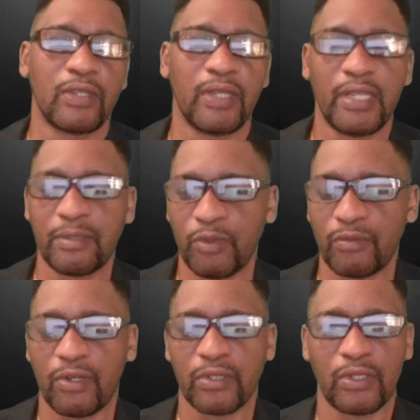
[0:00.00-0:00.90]
let's move
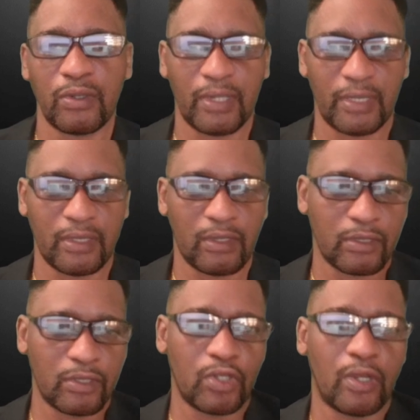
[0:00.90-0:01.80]
on to look at
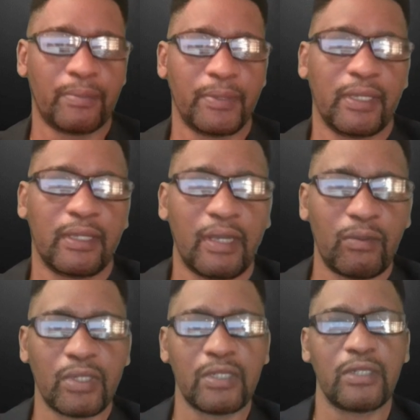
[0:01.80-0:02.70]
another topic. I
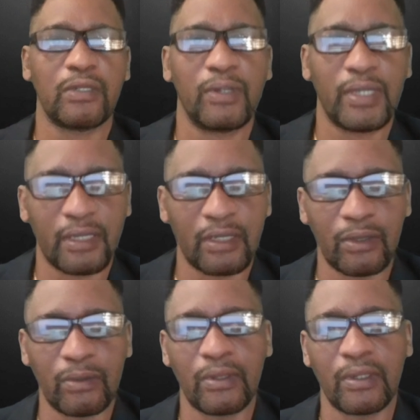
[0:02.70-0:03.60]
want us to look at
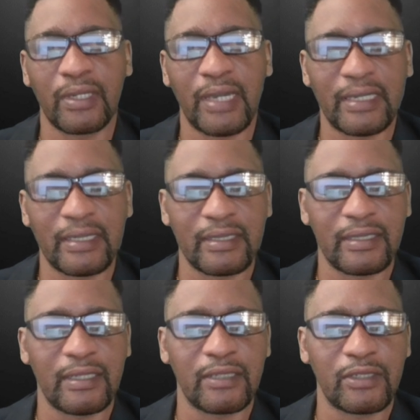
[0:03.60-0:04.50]
low organic
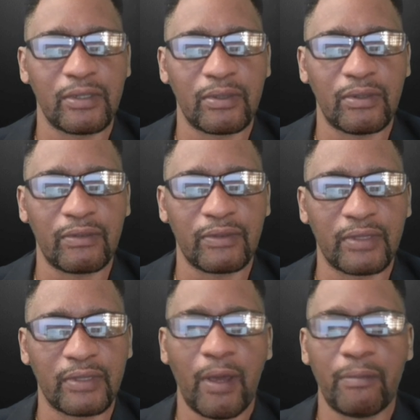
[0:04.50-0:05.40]
sales turnover.
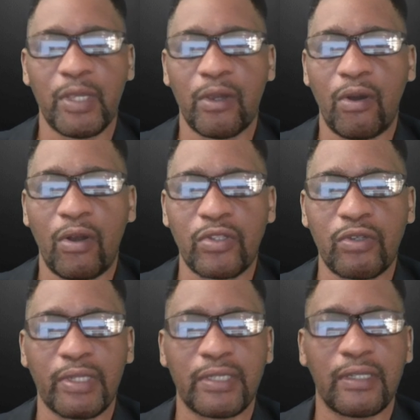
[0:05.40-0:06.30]
Now, because
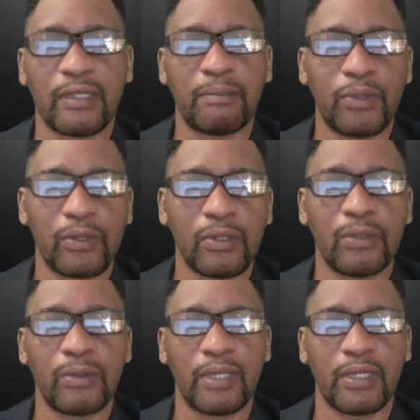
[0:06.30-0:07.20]
you're at a poor
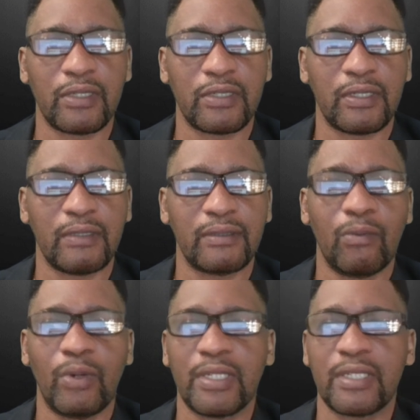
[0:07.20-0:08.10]
location,
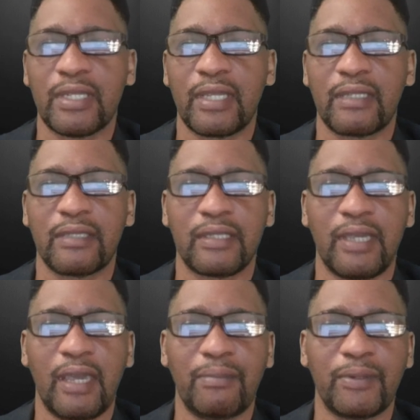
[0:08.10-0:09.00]
what is likely to
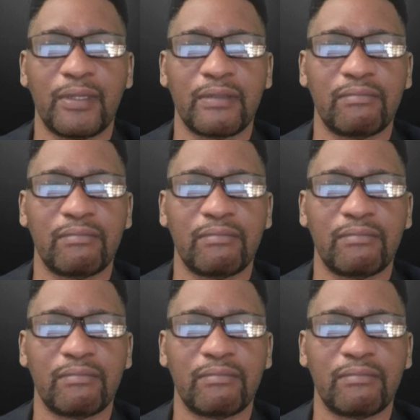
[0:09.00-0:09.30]
happen?